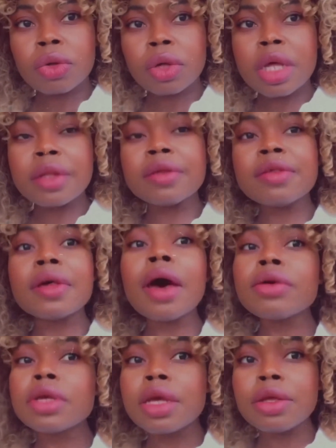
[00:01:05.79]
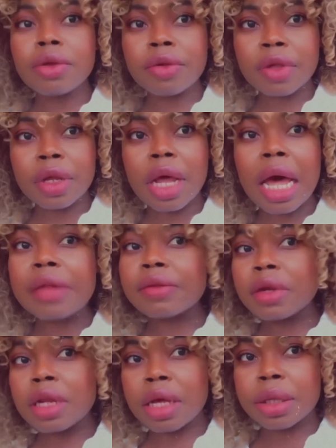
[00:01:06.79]
And this is how you can use it as a
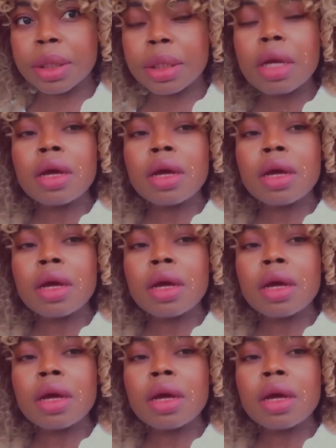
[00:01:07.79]
niche.